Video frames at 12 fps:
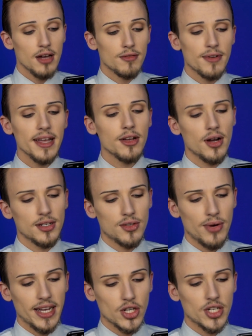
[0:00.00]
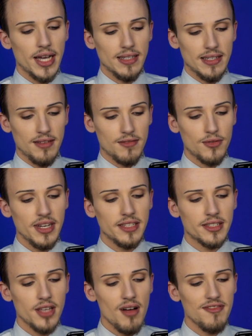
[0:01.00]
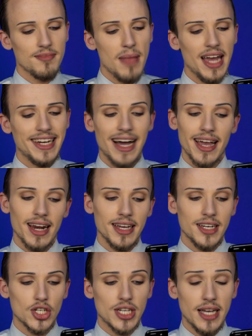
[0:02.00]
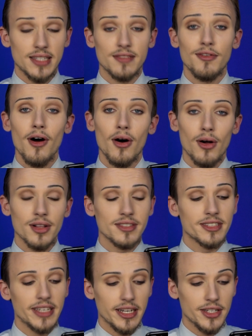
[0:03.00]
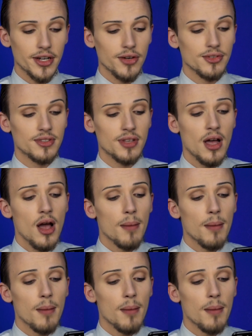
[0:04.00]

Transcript: 3 contouring shades and 3 soft matte highlighting shades for all skin tones.